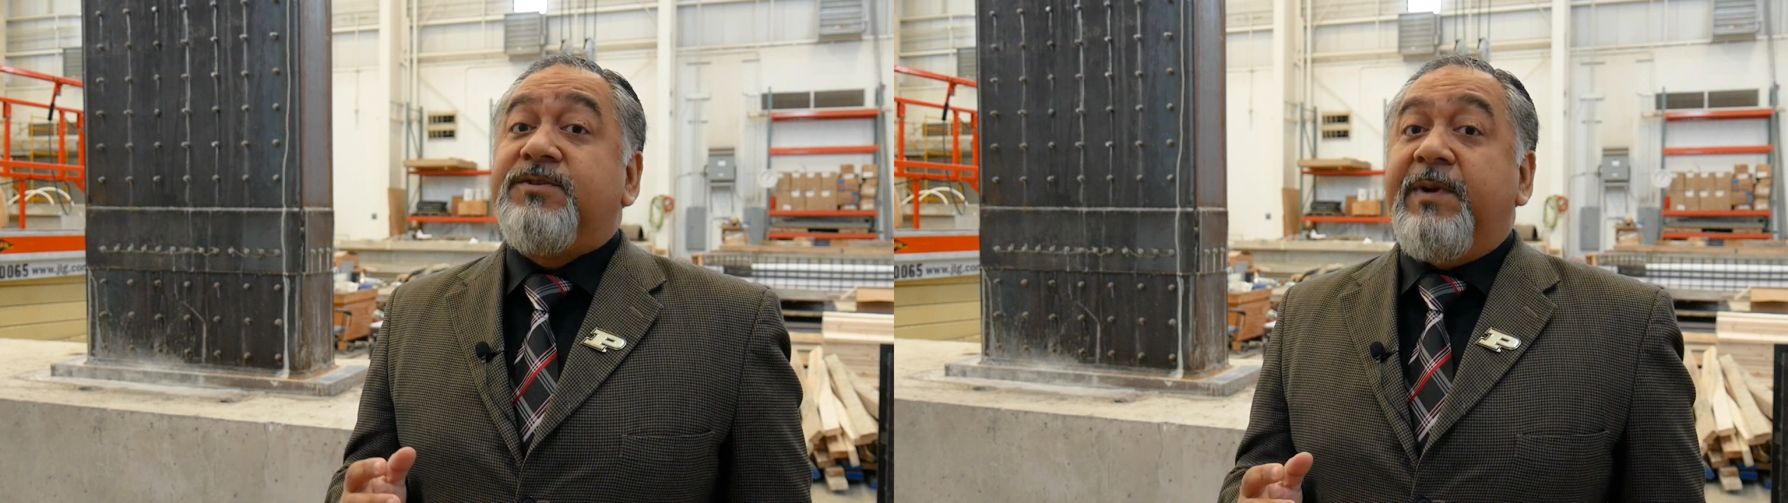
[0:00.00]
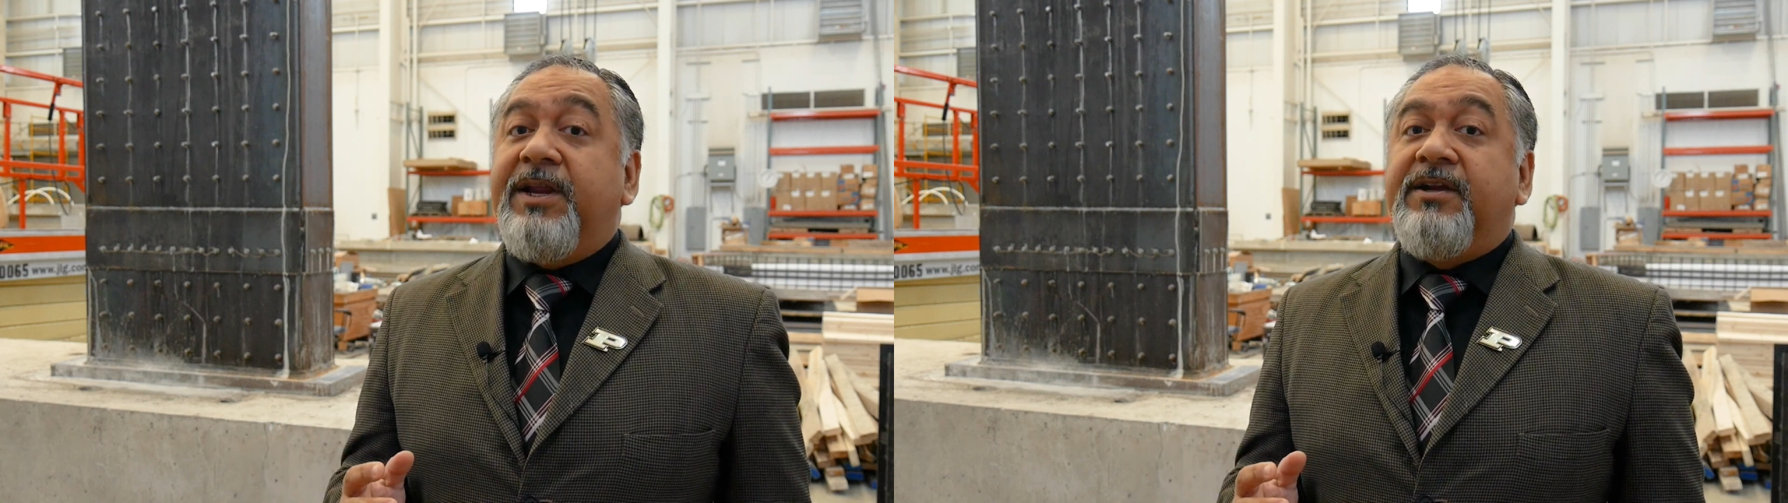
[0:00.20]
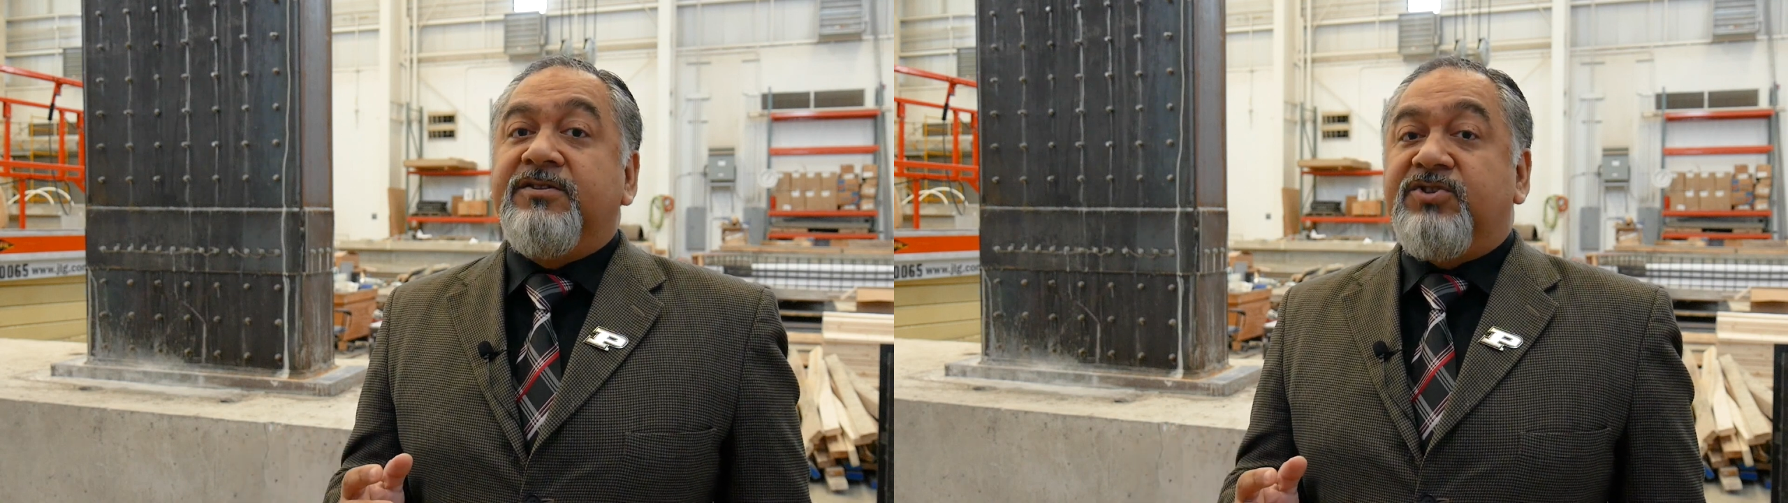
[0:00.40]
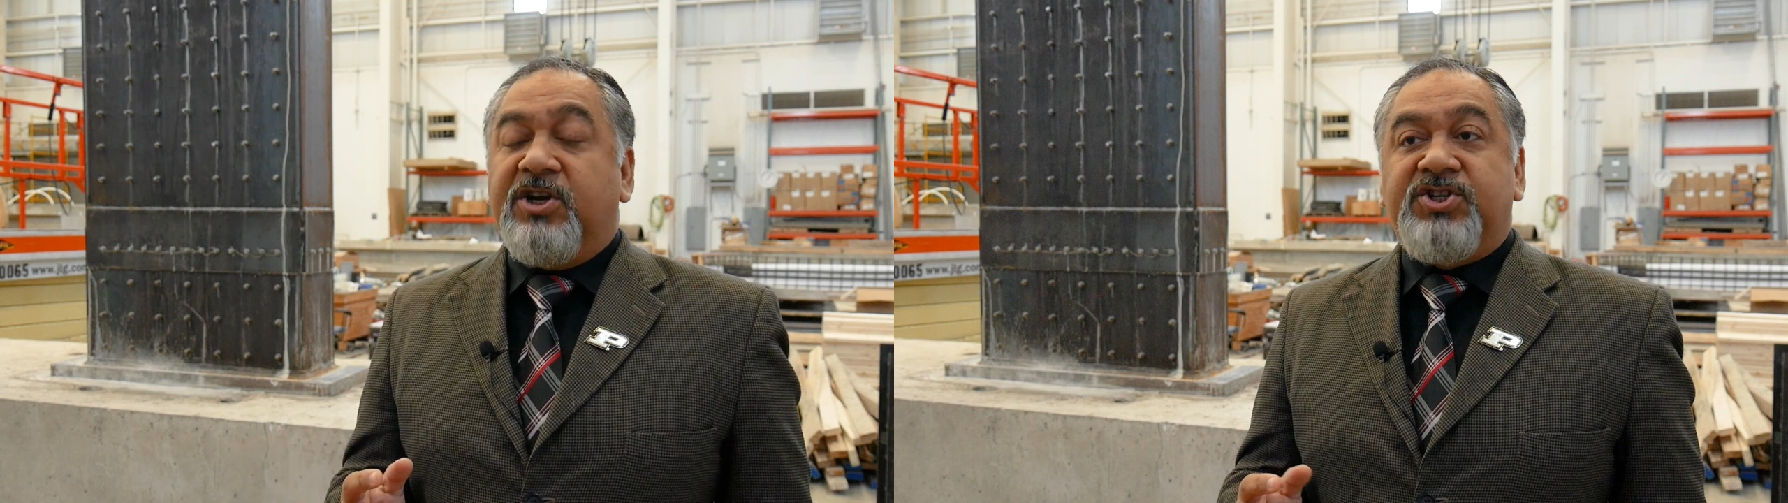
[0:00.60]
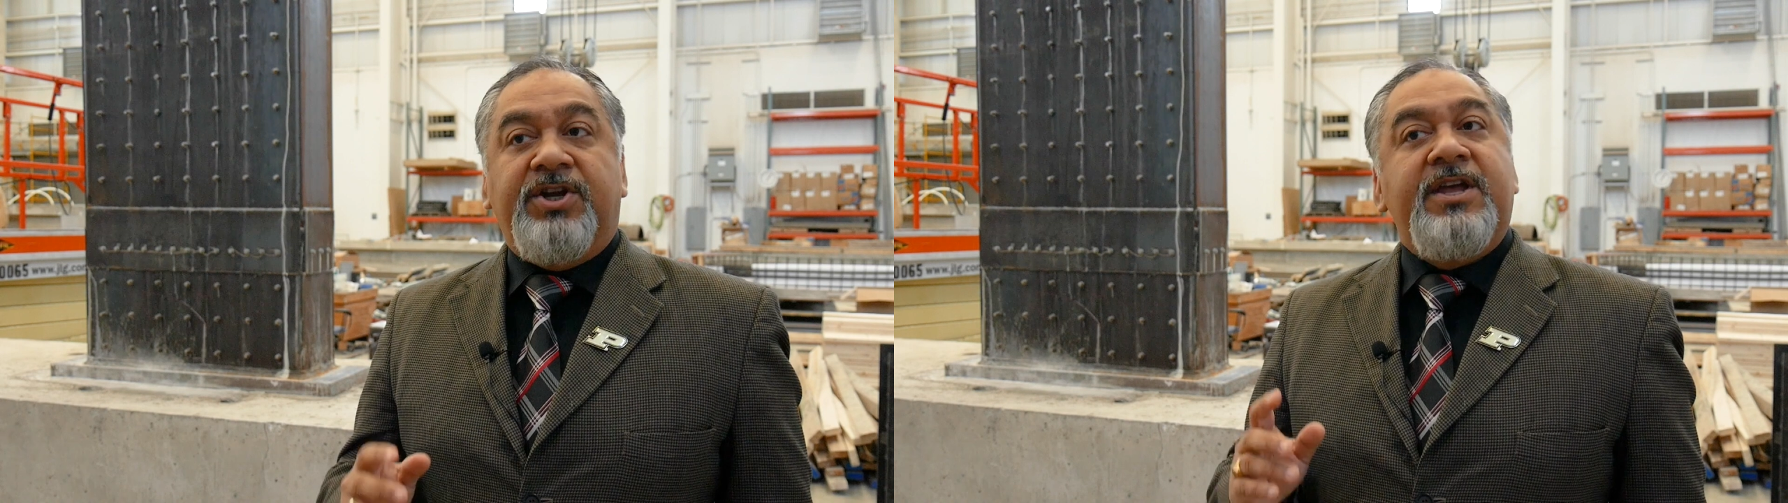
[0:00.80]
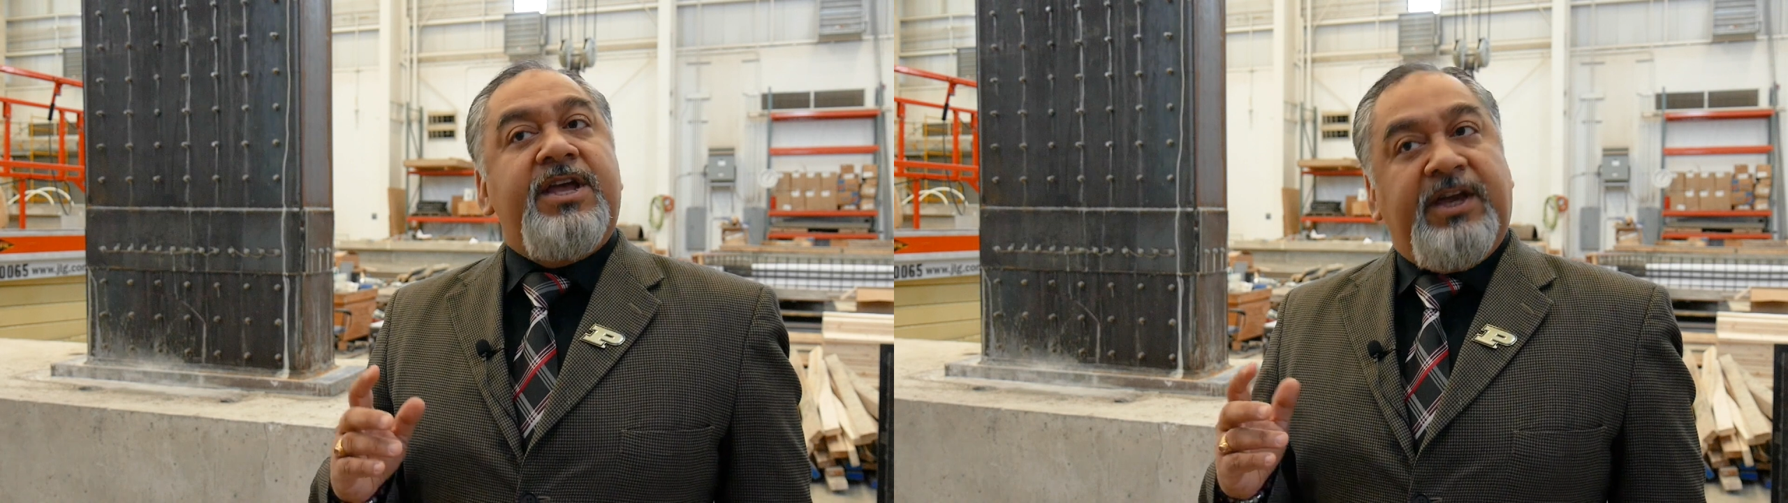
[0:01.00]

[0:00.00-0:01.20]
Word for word: building construction,